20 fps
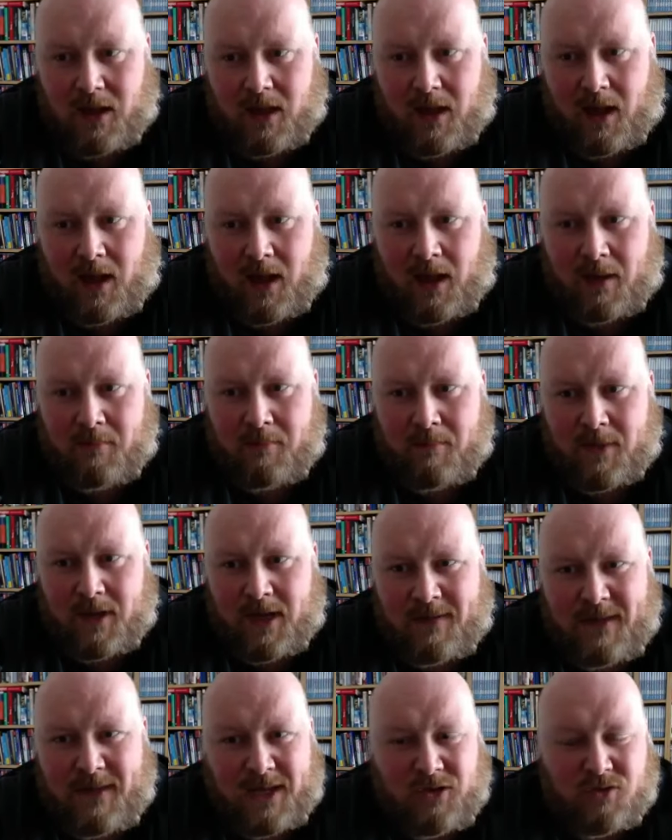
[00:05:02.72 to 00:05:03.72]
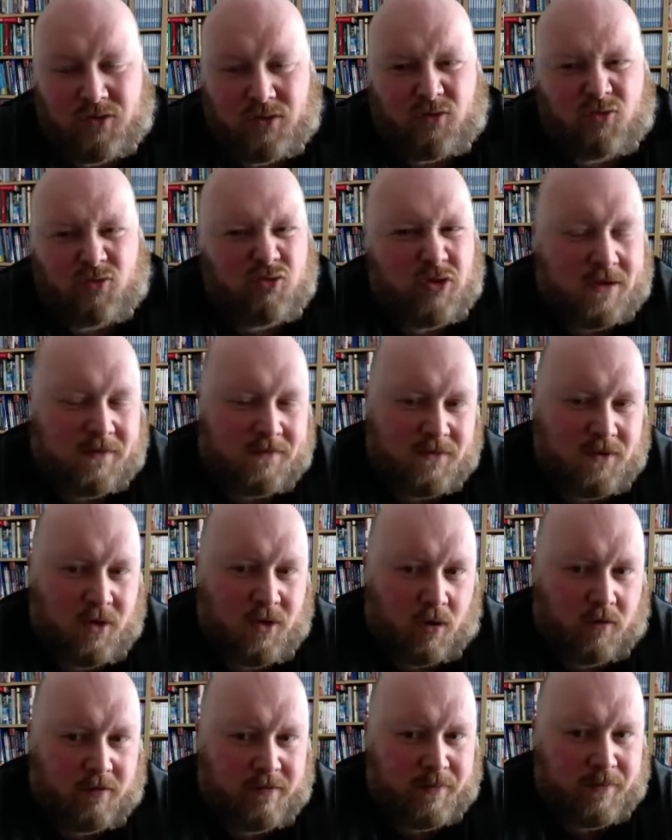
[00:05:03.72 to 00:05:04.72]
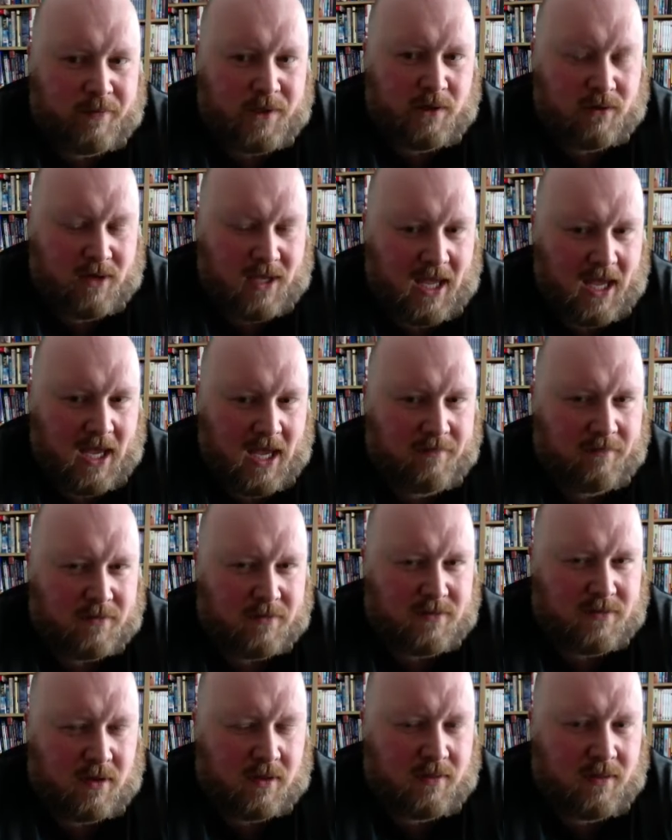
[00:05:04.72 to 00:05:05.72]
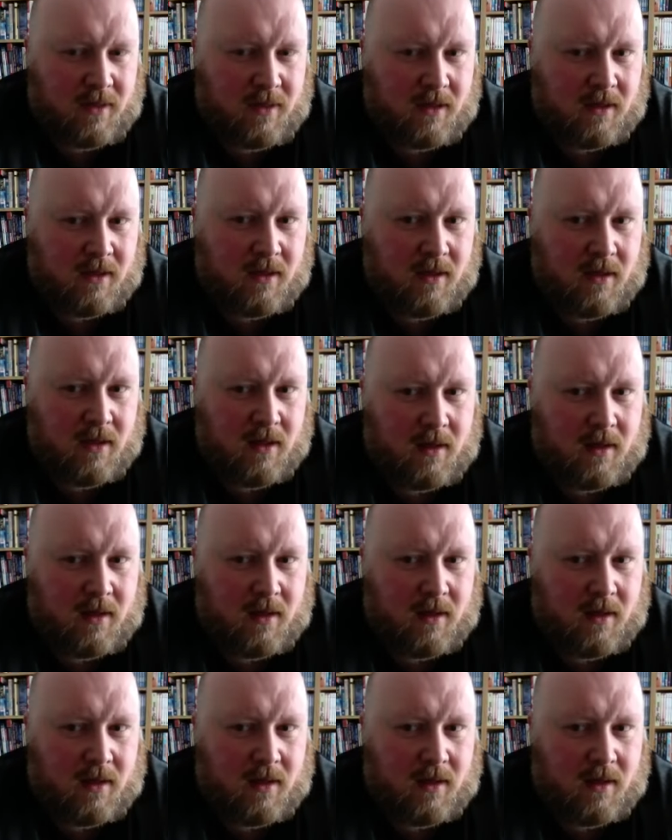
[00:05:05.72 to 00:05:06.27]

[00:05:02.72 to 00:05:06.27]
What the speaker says: and they sort of drift off if we're not careful. So I think